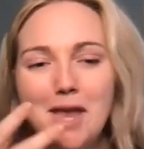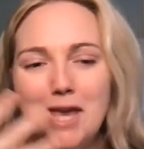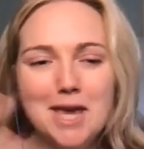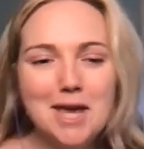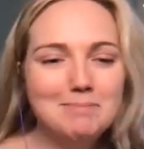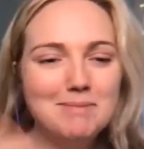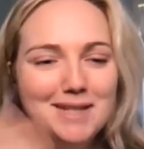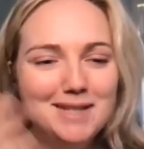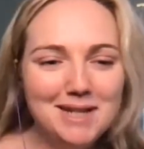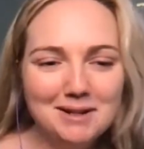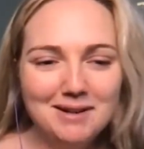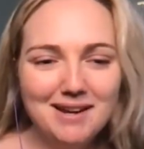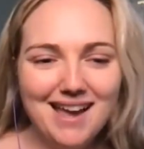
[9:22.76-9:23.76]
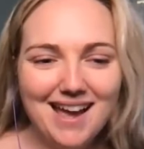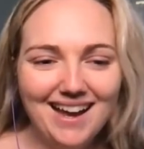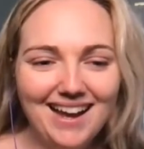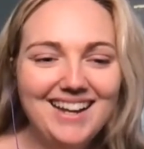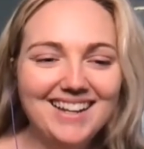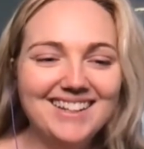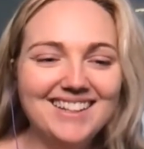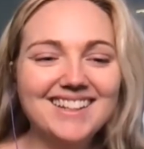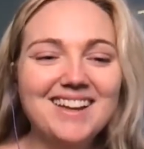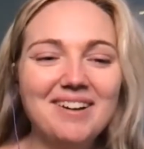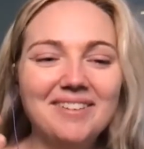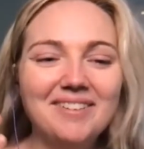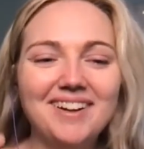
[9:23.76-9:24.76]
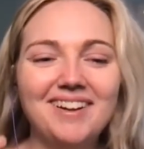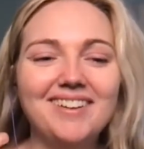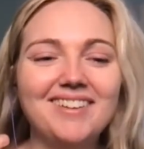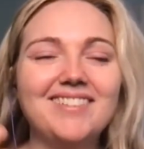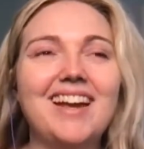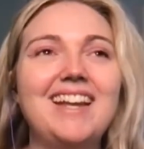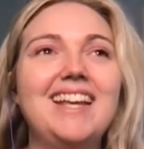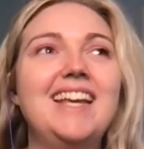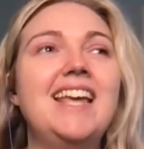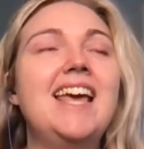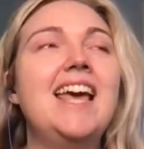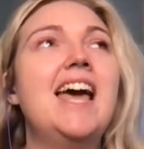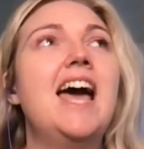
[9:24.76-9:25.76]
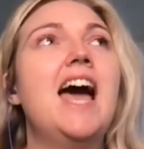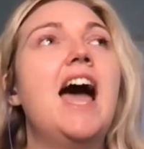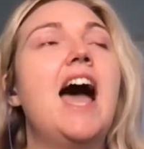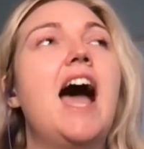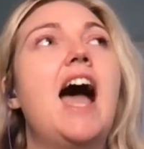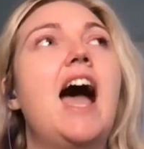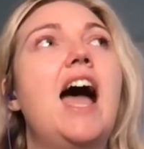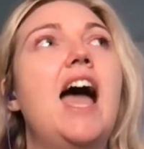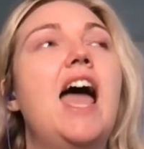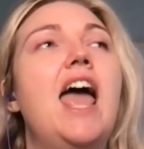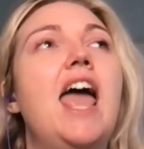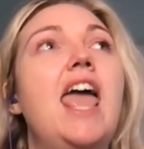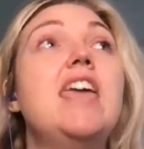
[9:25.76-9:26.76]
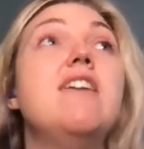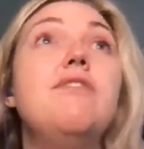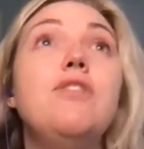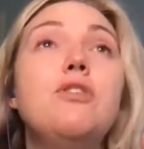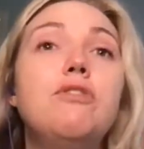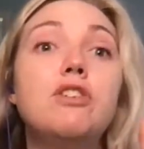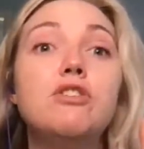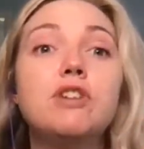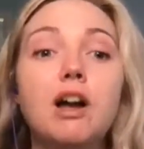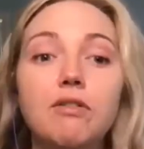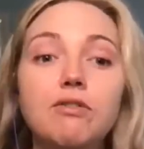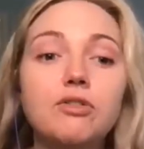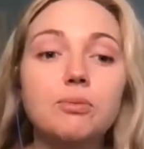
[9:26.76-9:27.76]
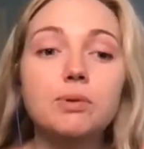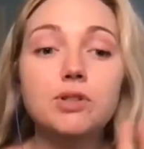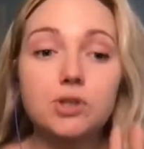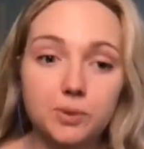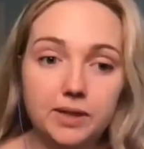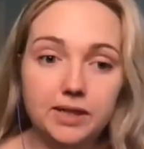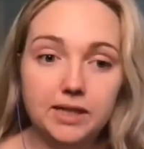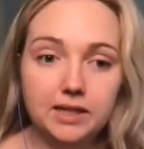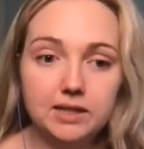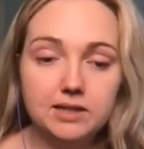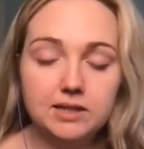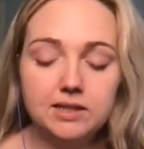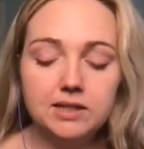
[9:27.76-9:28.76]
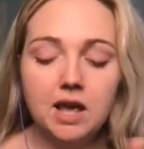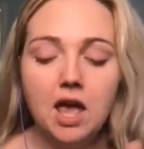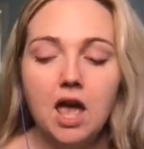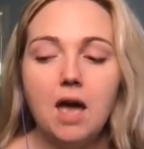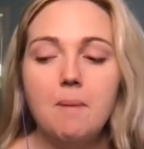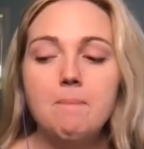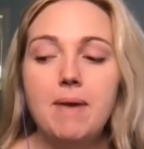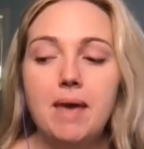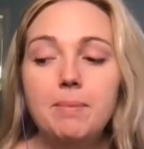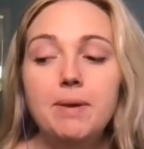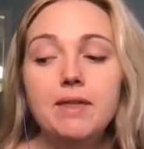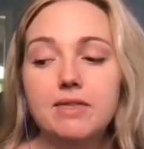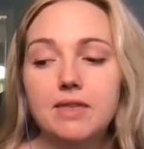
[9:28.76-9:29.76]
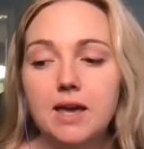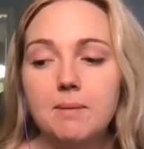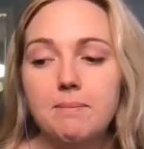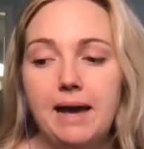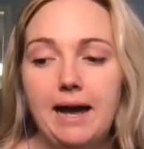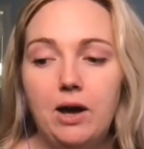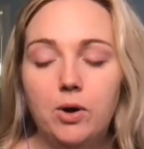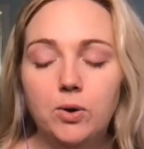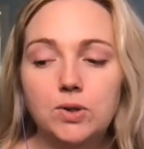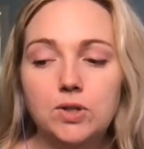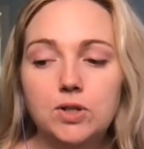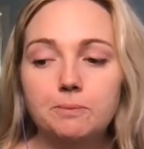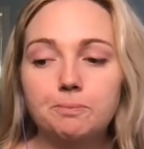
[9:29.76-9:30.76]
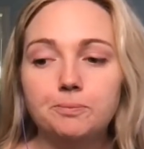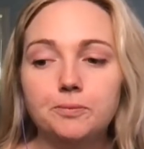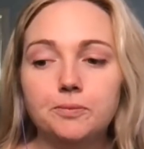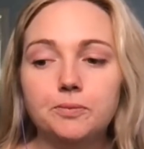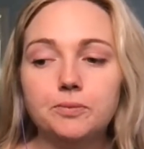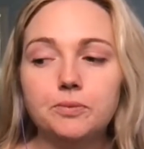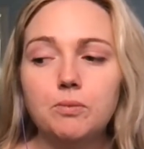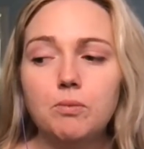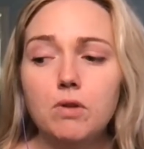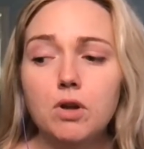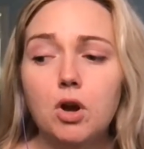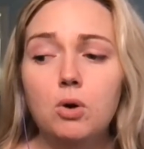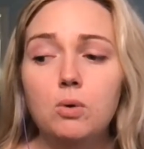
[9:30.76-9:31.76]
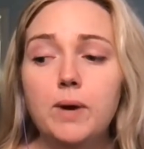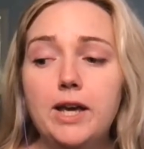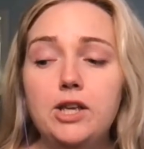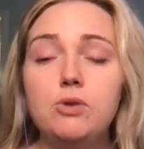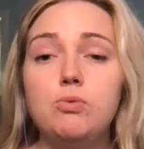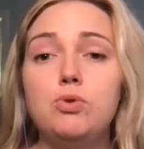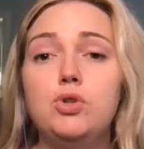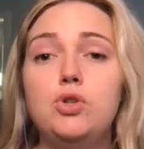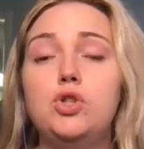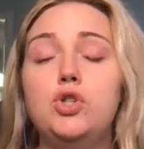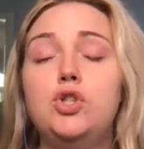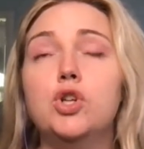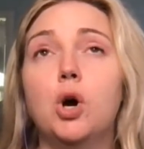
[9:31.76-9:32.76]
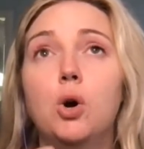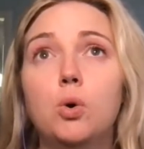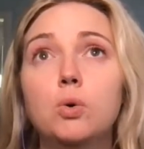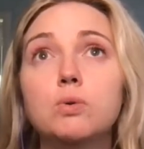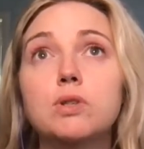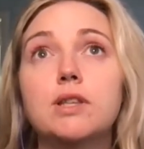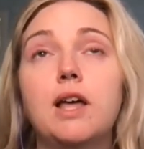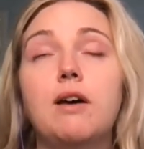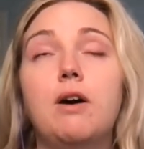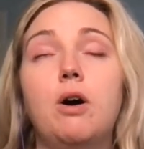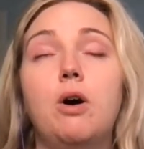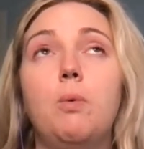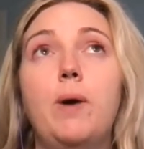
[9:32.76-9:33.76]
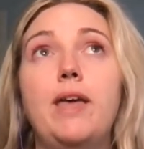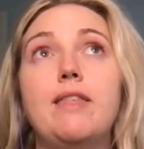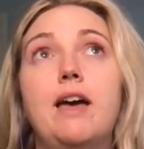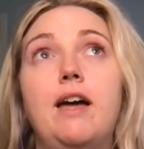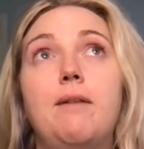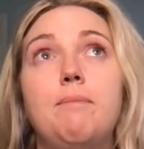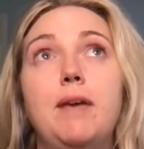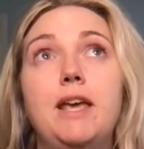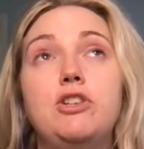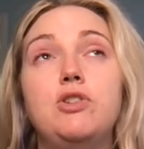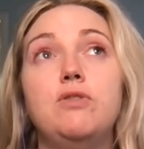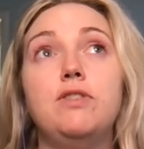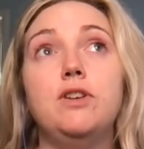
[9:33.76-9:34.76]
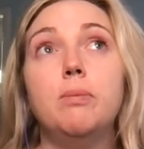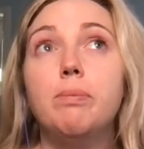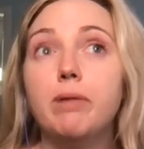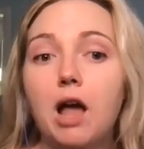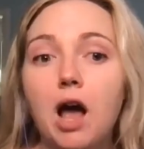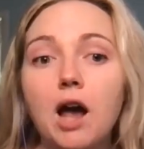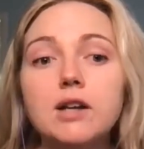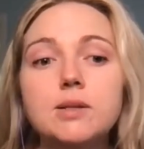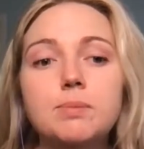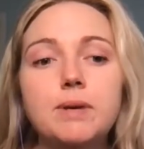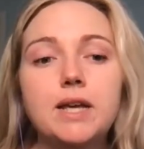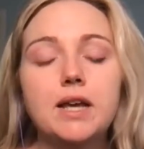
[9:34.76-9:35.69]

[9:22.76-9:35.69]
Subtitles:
Getting my teary-eyed going on already. If you feel comfortable doing this, maybe think about a way you don't, a way that makes you feel blocked